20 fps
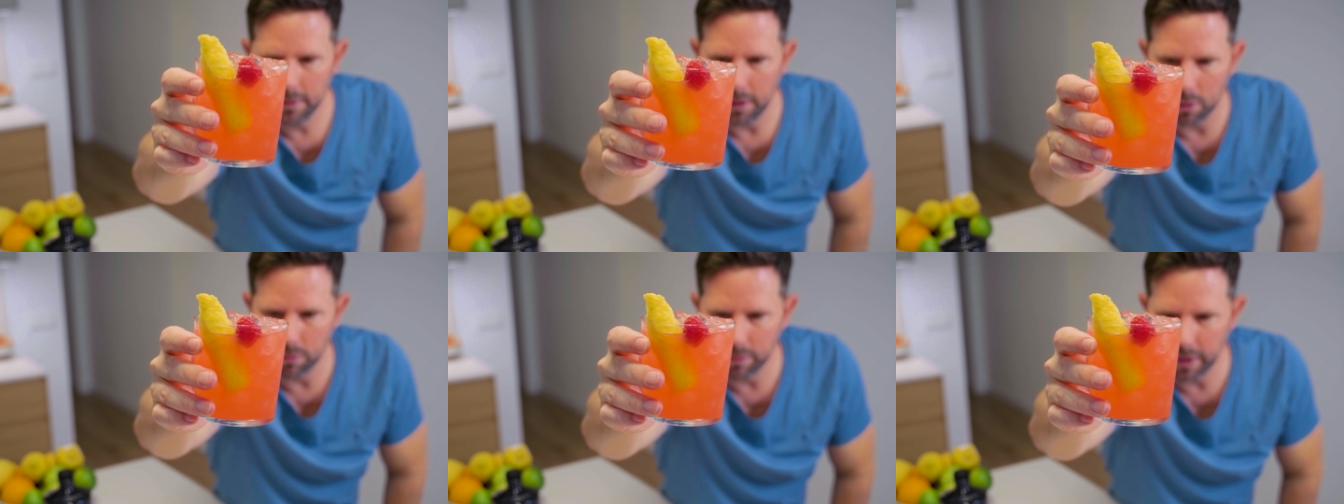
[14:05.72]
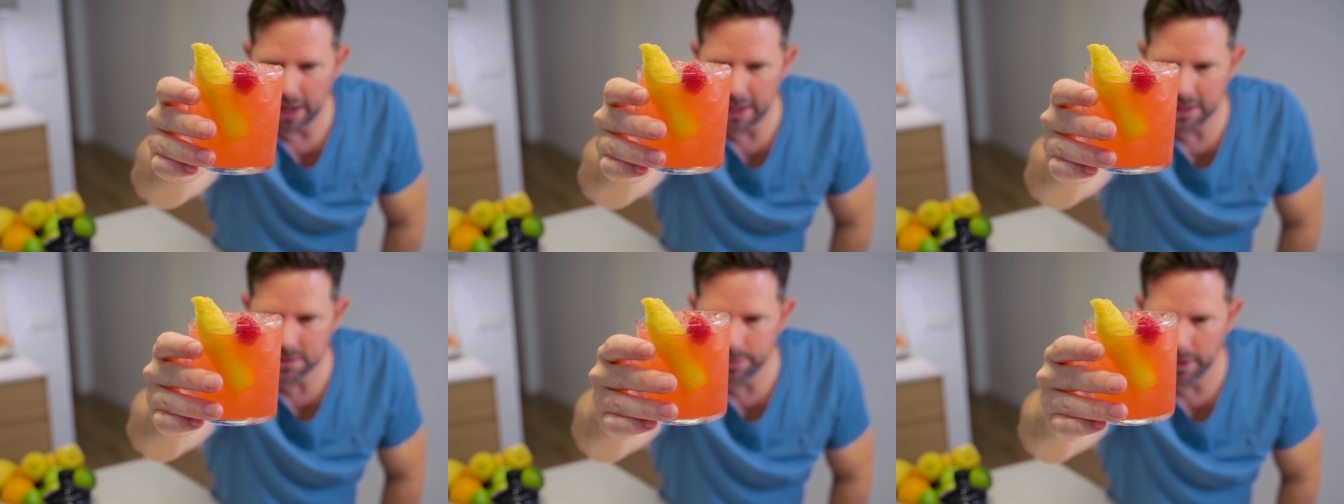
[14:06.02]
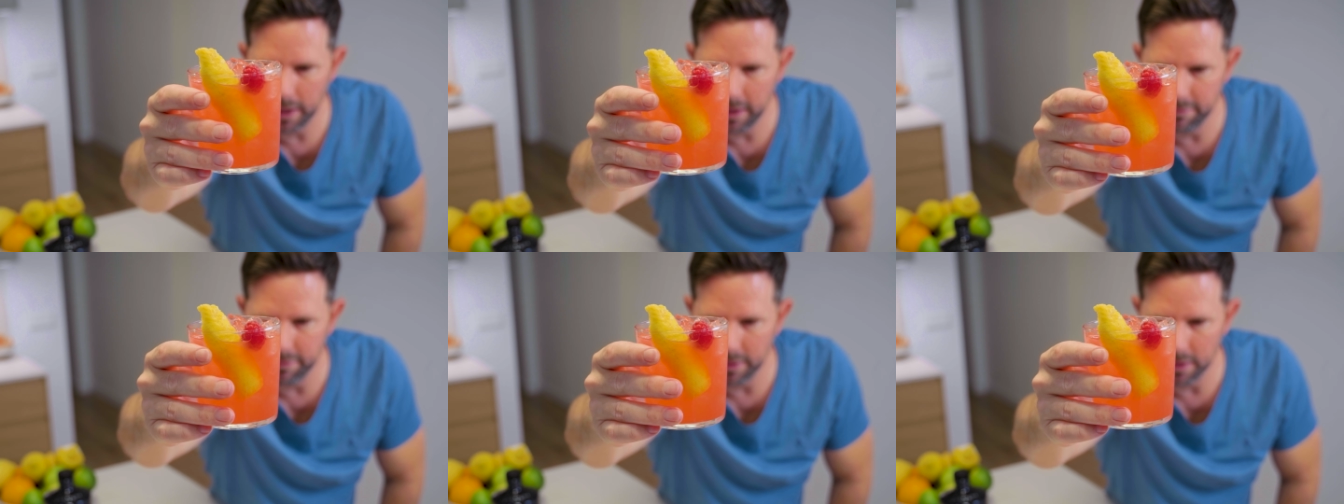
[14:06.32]
a
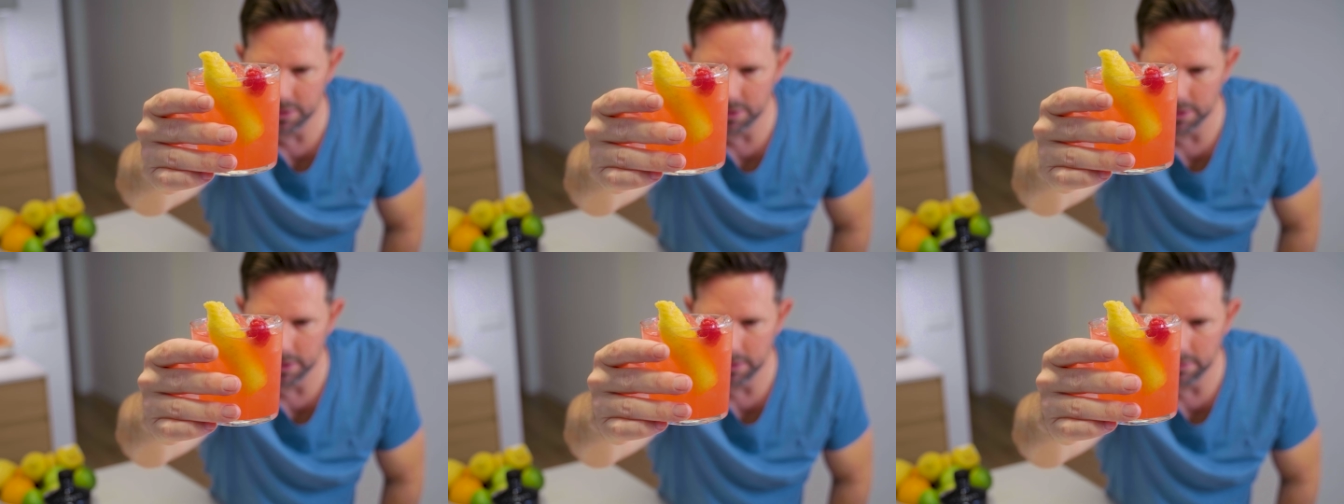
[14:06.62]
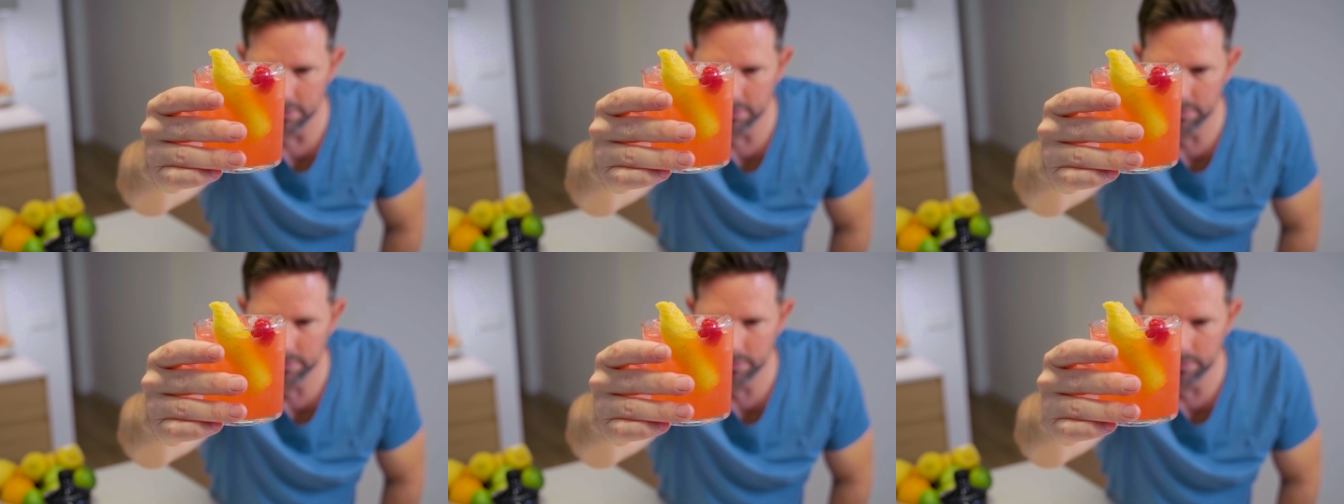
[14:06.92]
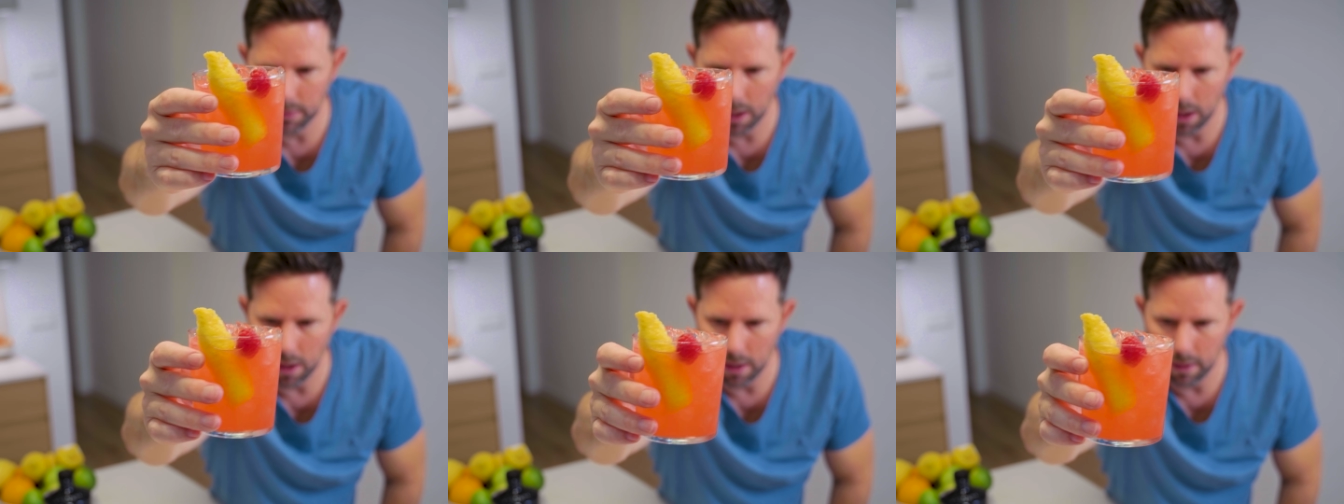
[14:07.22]
raspberry version
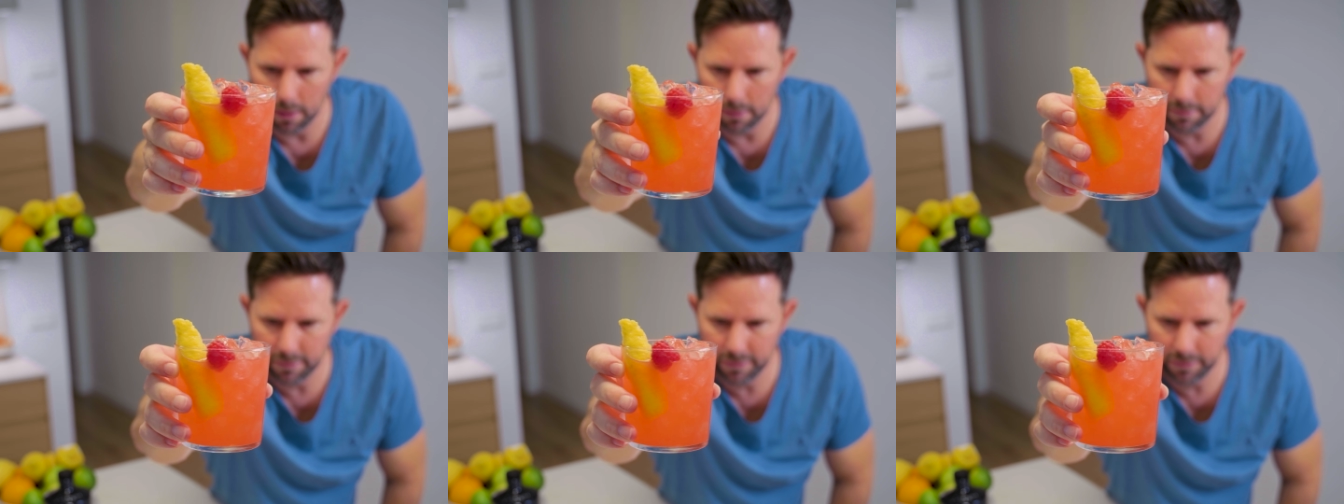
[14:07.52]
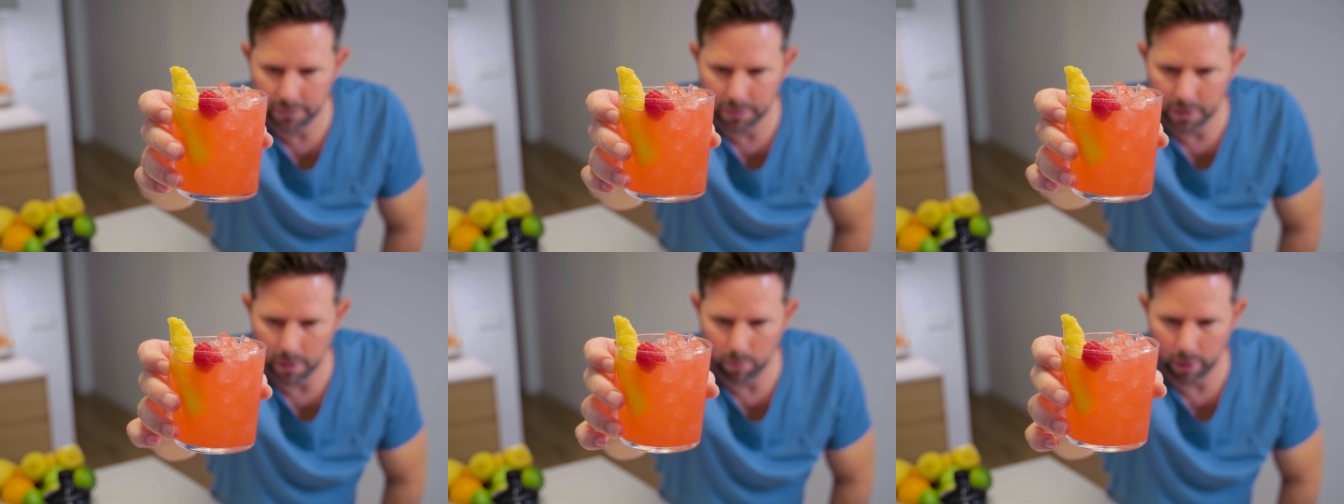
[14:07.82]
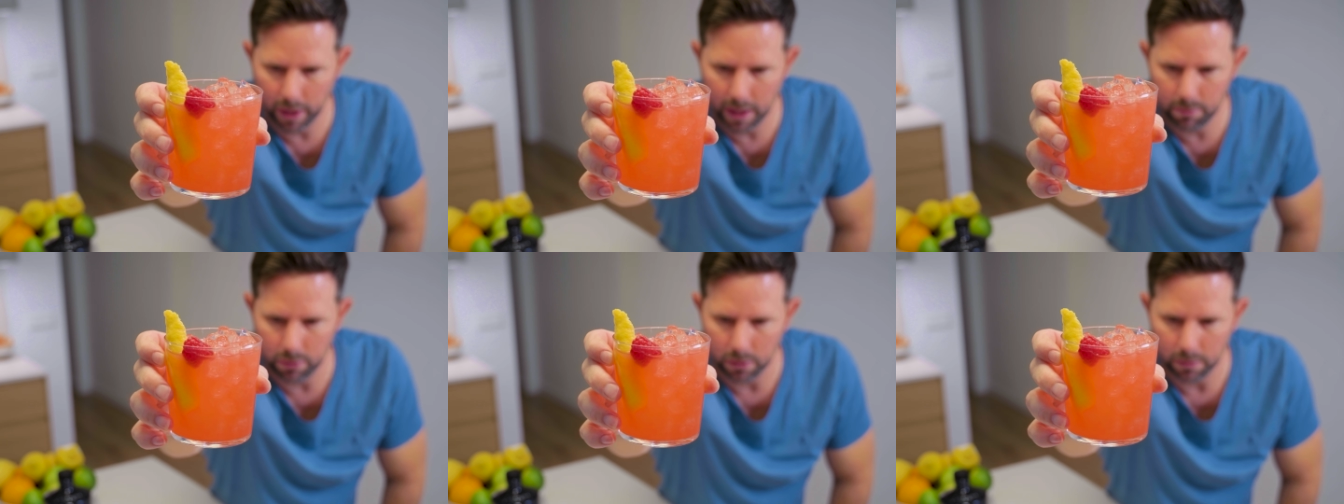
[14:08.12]
of the
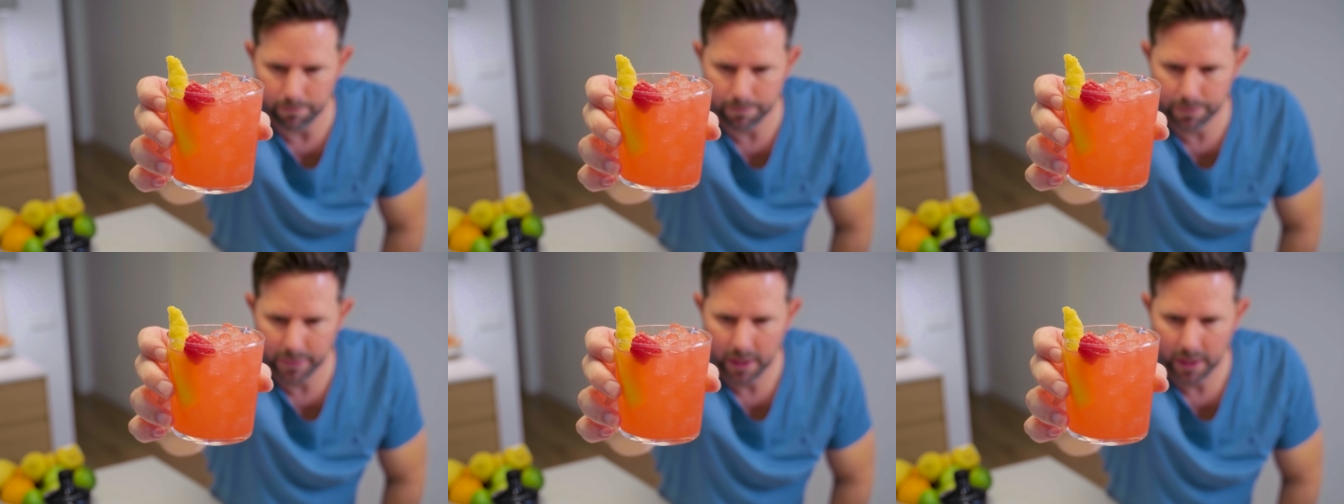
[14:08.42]
Bramble.